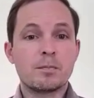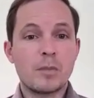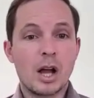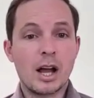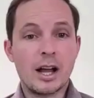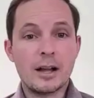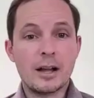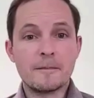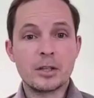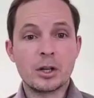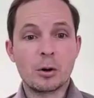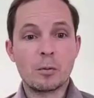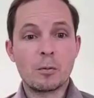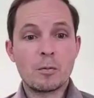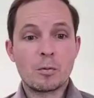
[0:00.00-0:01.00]
uh, you
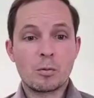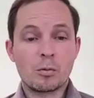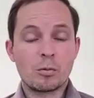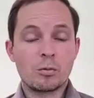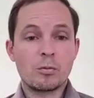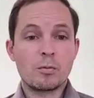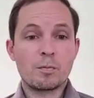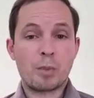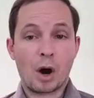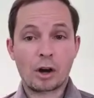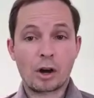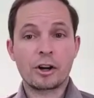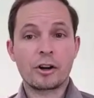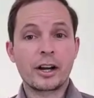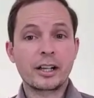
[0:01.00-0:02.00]
know
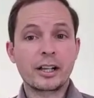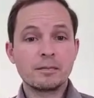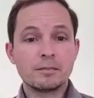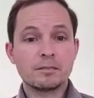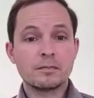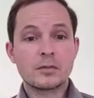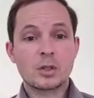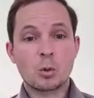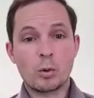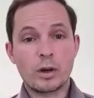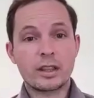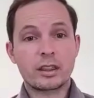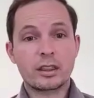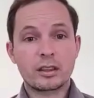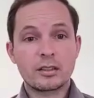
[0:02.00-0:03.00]
partnering
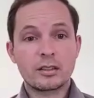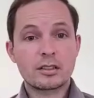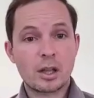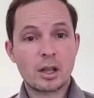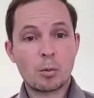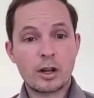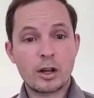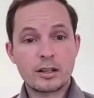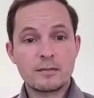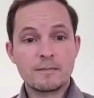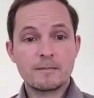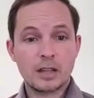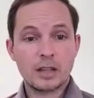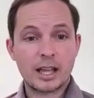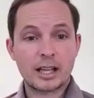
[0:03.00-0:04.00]
with someone
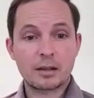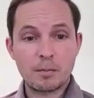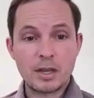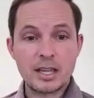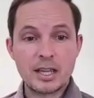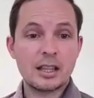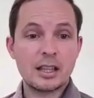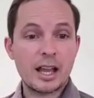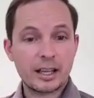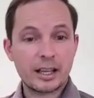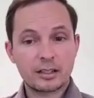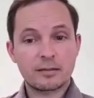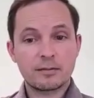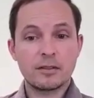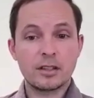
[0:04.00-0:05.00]
like me
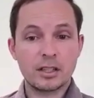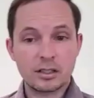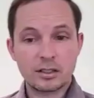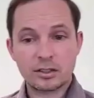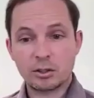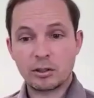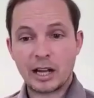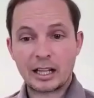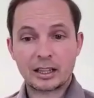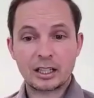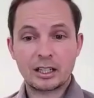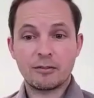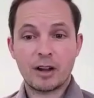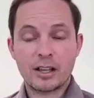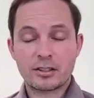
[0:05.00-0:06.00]
like the student
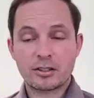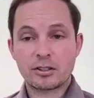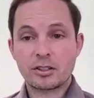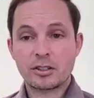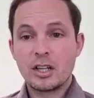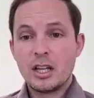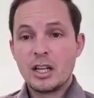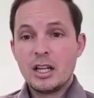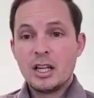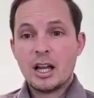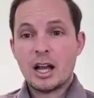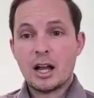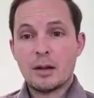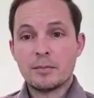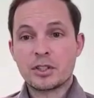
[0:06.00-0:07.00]
athlete advisors
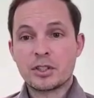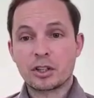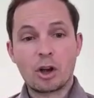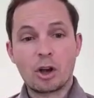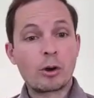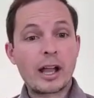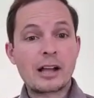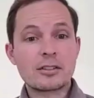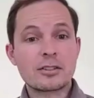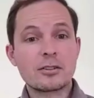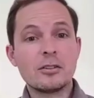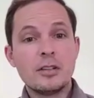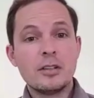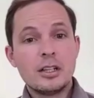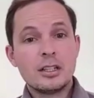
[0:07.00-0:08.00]
um, to
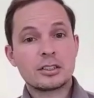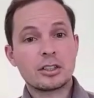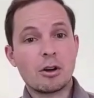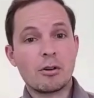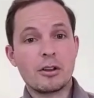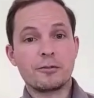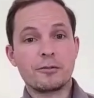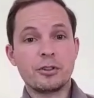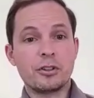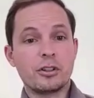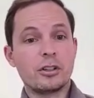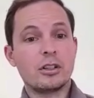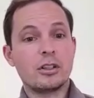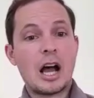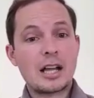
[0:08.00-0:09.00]
co-counsel so if
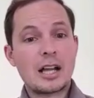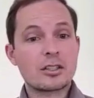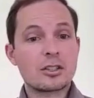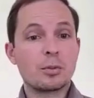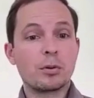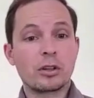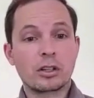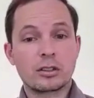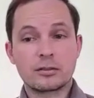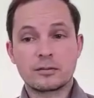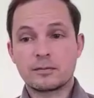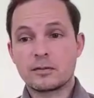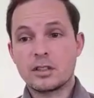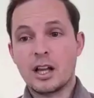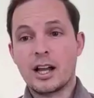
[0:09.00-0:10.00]
you're not super
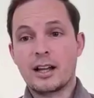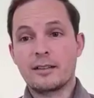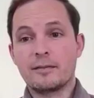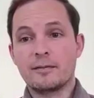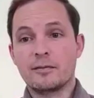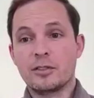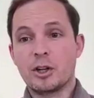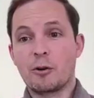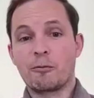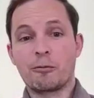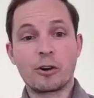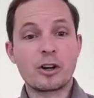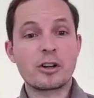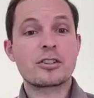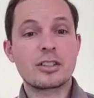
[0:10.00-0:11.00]
uh, you know
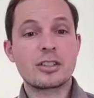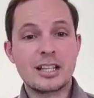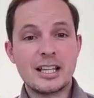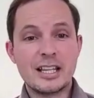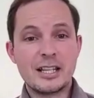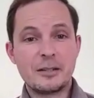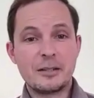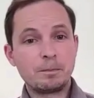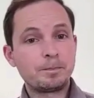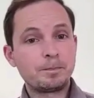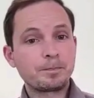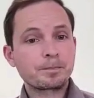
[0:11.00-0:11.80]
versed in